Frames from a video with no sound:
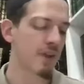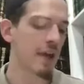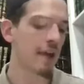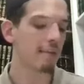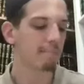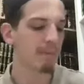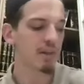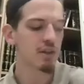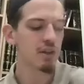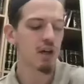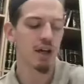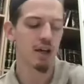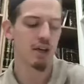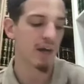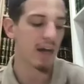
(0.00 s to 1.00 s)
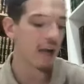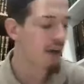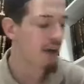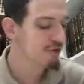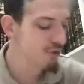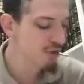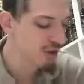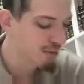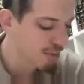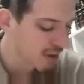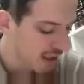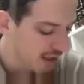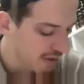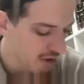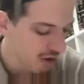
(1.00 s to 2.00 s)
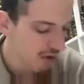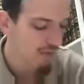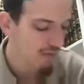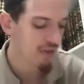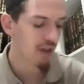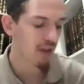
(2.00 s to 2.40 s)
as for the believer